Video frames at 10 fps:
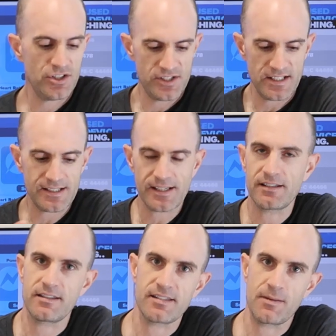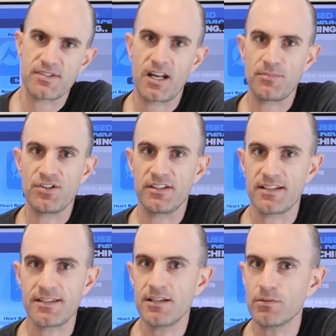using exactly the same setup, using
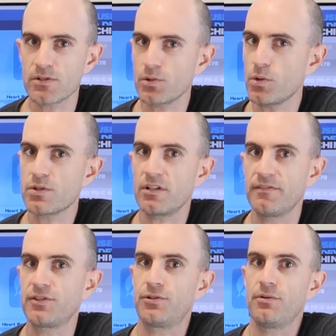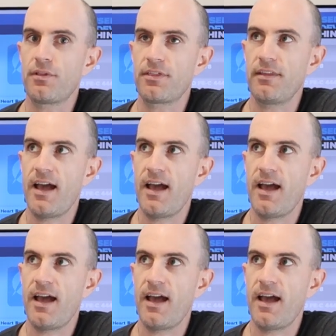the single source of truth.